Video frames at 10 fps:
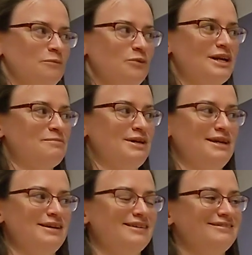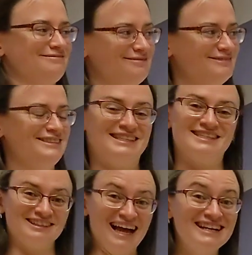We can be
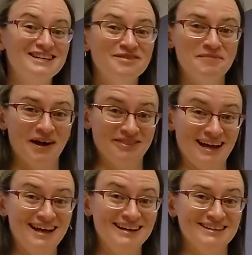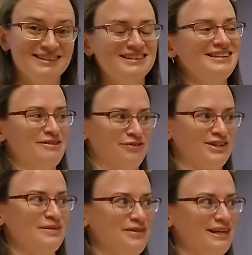selective about that, and for
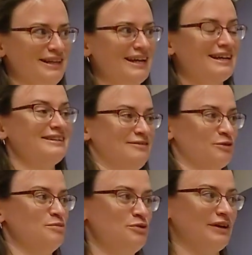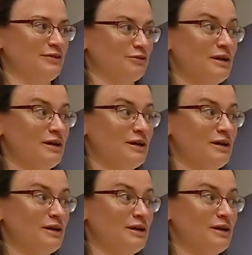something like removing